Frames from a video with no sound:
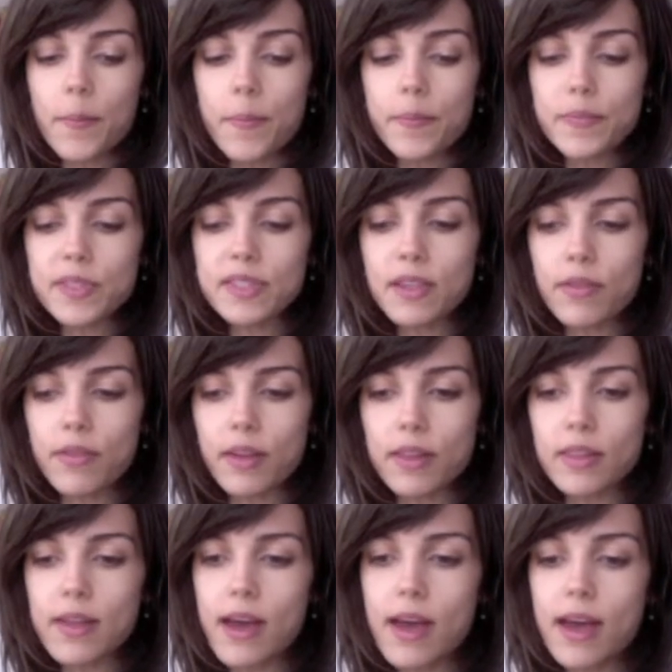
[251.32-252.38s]
stuff like
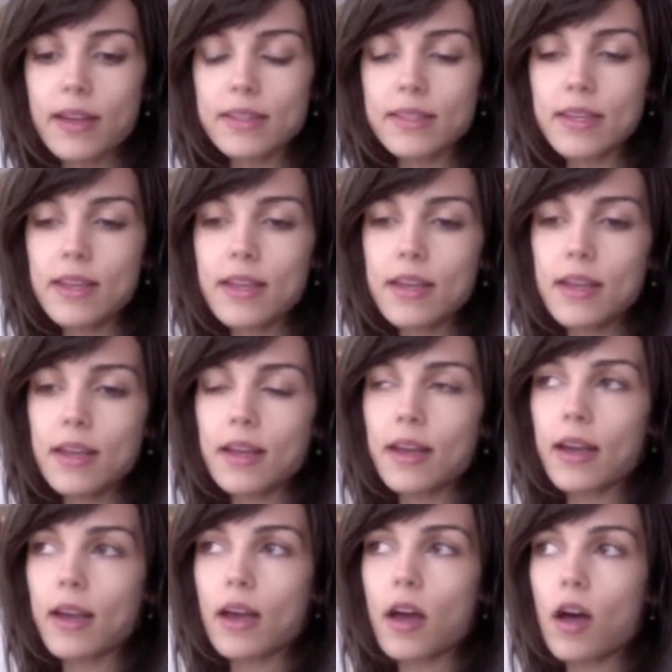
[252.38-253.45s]
that.
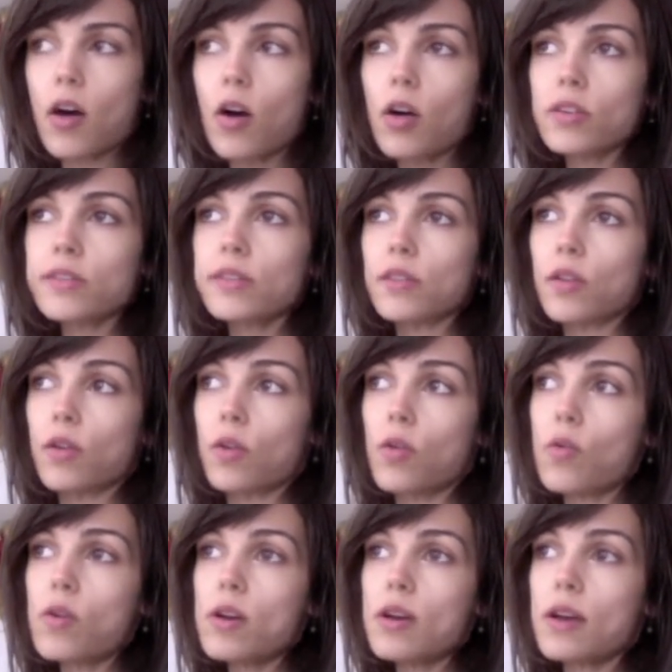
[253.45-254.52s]

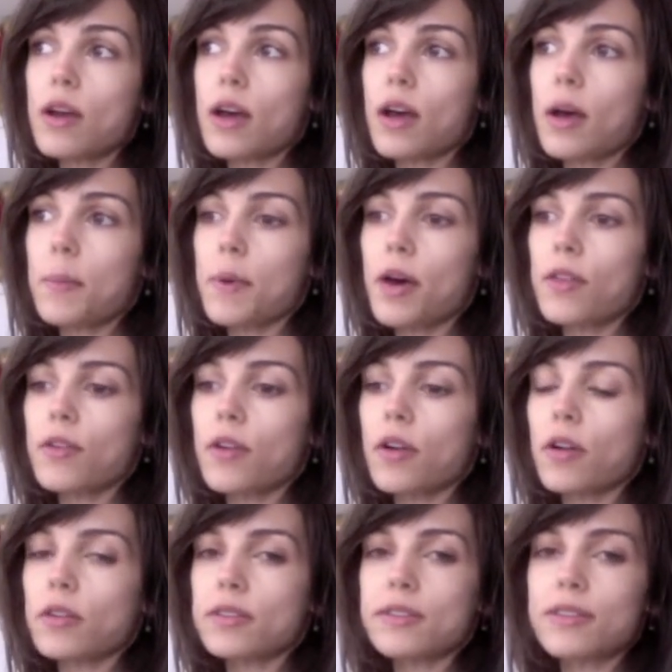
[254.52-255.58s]
Also,
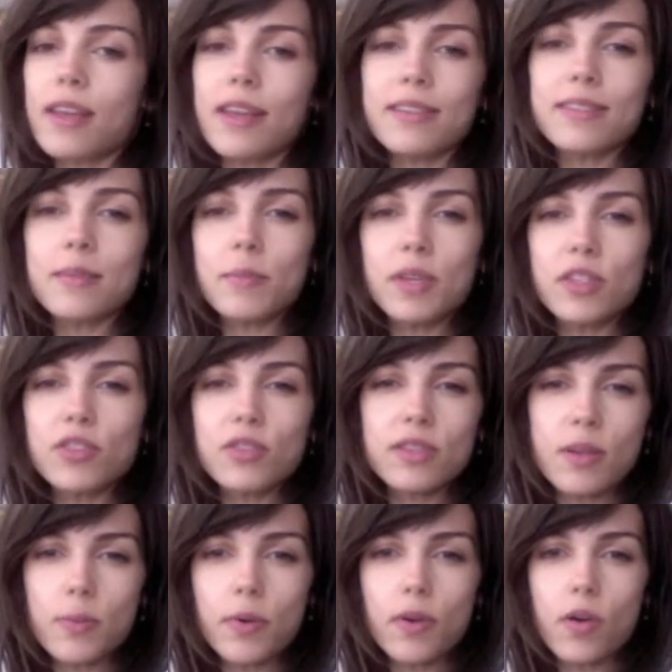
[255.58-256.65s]
other steaks and meats are
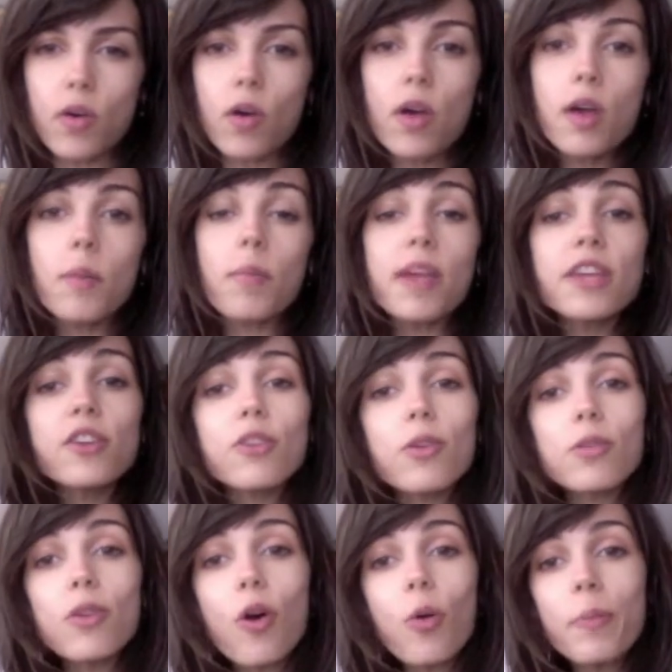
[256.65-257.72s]
typical. Make your
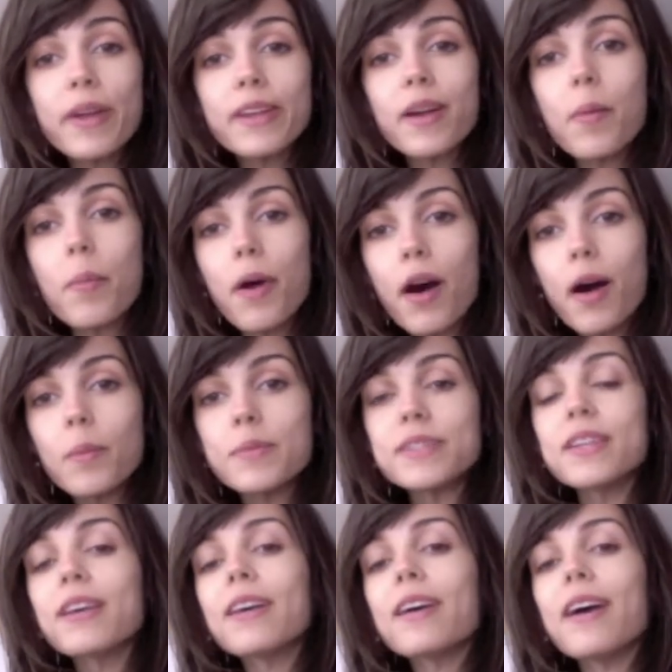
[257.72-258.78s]
own homemade kebabs.
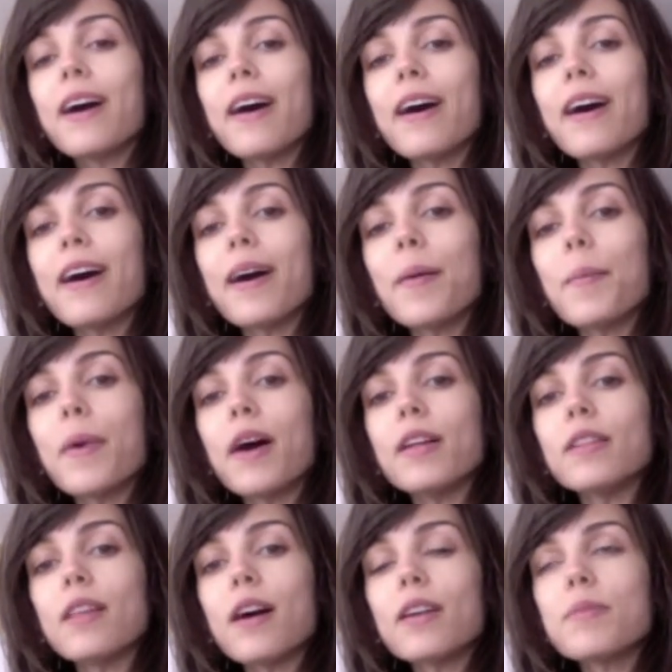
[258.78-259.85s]
A
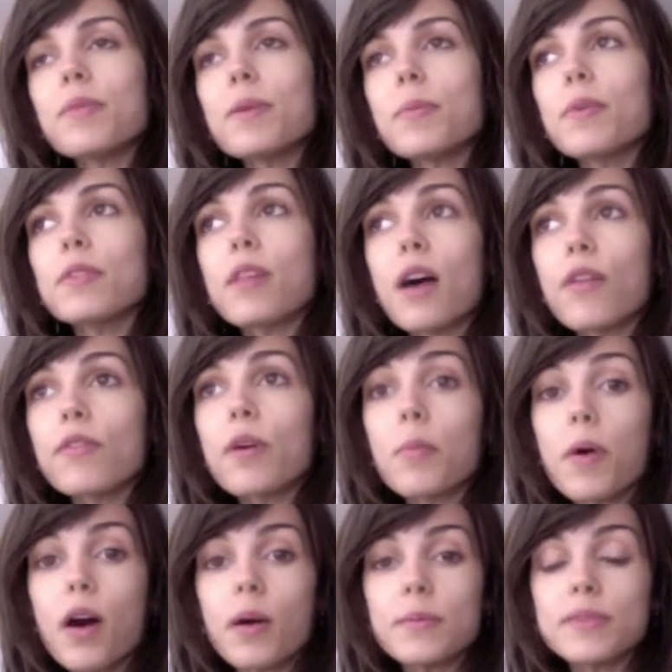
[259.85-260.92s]
lot of people love
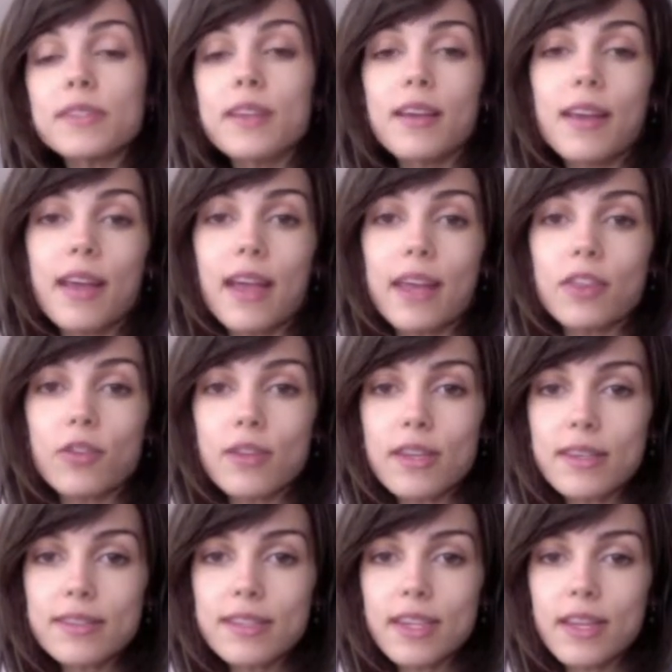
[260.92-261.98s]
kebabs, and they're
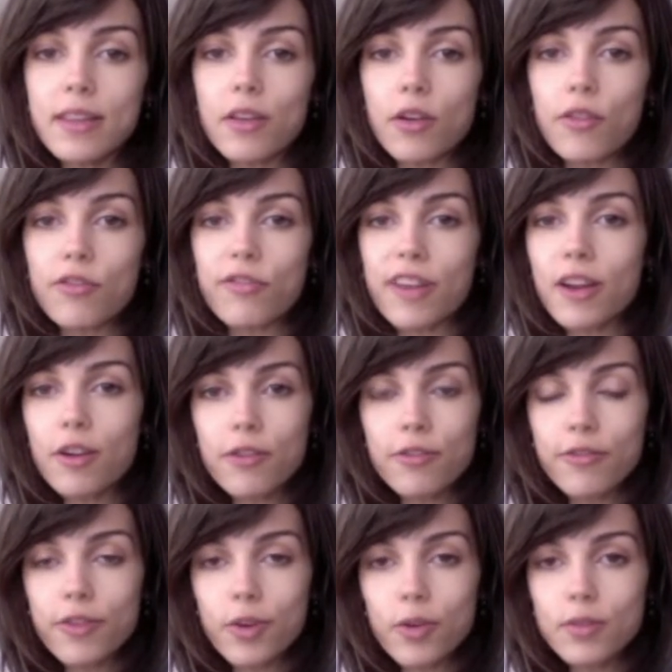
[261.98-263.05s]
easy, they're finger
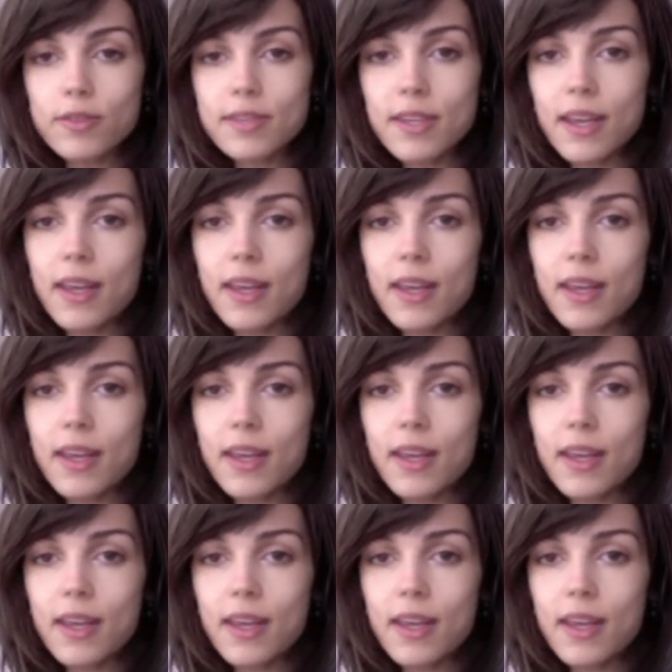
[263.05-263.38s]
foods,